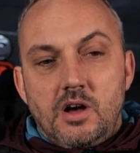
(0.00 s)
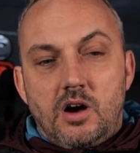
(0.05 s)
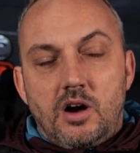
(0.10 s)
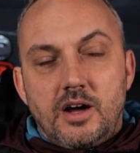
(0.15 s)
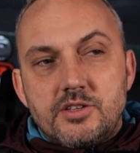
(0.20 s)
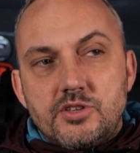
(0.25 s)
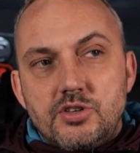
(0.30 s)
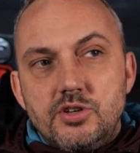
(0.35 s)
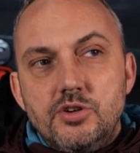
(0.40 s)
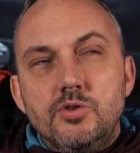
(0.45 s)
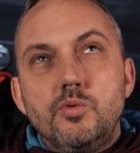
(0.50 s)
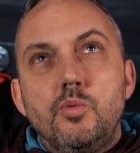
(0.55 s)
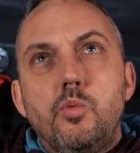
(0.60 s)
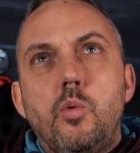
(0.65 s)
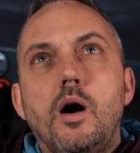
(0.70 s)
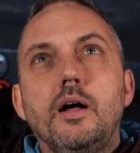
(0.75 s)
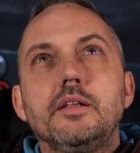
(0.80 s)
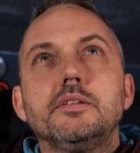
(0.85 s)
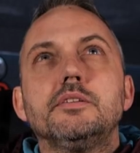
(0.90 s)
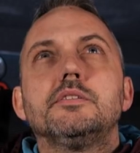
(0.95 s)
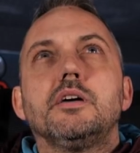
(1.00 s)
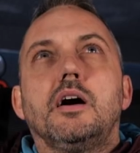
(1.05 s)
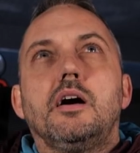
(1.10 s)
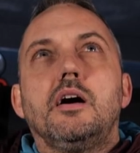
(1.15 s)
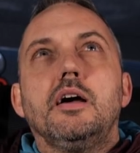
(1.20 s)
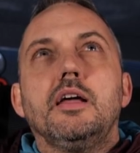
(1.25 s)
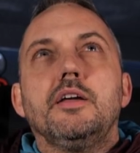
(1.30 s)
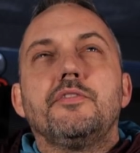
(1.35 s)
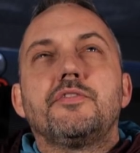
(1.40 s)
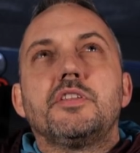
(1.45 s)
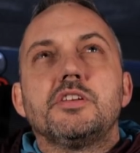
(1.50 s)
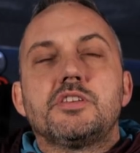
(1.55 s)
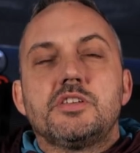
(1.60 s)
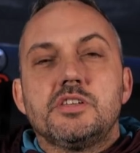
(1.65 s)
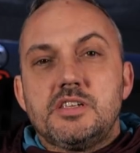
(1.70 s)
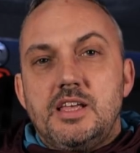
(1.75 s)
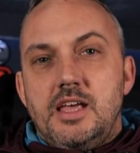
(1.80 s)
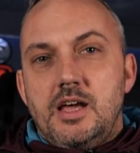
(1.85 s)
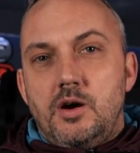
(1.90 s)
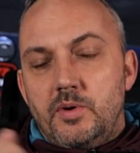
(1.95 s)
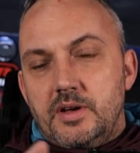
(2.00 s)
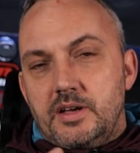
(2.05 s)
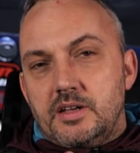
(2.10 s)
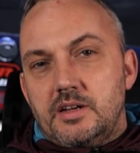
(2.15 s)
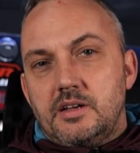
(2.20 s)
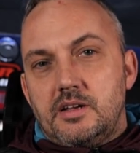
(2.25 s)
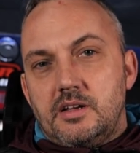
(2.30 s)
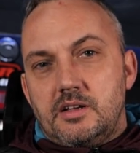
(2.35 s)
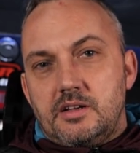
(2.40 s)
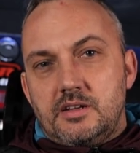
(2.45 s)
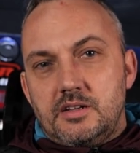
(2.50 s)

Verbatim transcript: I do wonder if this is how we're going to